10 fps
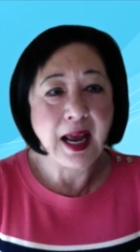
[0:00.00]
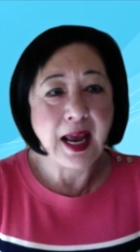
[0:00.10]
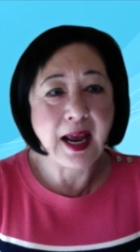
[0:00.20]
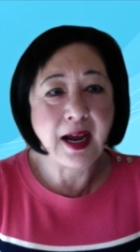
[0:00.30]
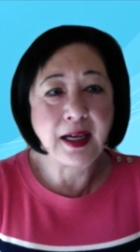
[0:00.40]

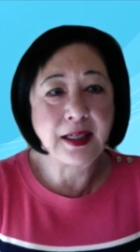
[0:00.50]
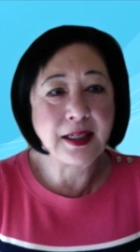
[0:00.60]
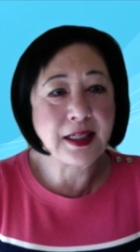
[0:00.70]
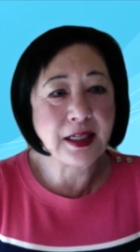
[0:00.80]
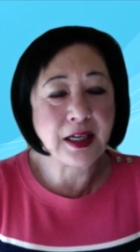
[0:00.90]
And
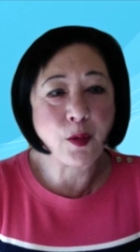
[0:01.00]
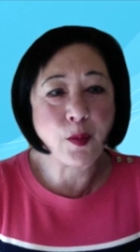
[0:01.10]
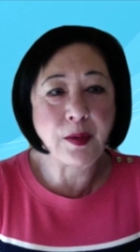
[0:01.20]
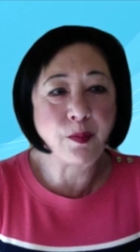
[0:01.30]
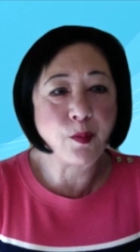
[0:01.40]
you know,
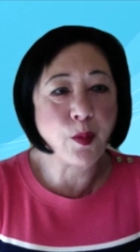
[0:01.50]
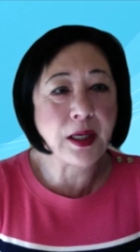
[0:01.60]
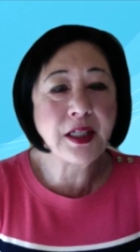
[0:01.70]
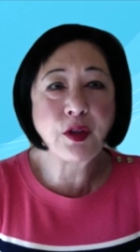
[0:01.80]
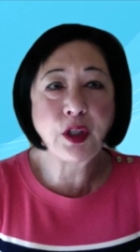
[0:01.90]
we
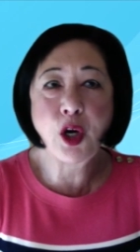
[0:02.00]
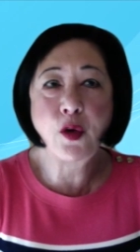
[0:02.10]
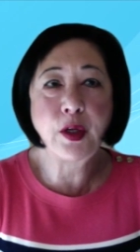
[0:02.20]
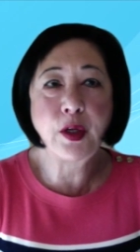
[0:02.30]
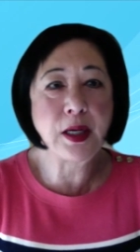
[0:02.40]
relative to
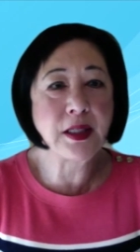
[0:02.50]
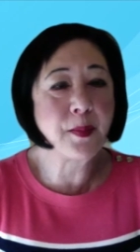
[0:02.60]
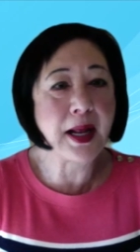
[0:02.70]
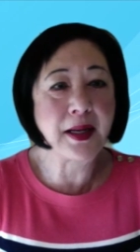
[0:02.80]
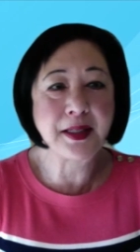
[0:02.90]
COVID, it's a
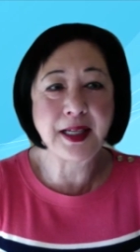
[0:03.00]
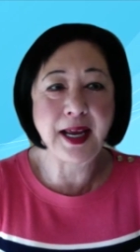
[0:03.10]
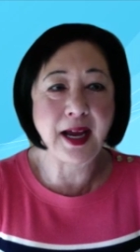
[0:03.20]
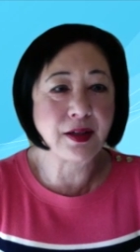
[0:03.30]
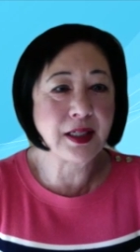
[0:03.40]
balancing
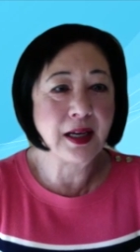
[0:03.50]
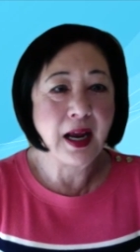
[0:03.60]
act.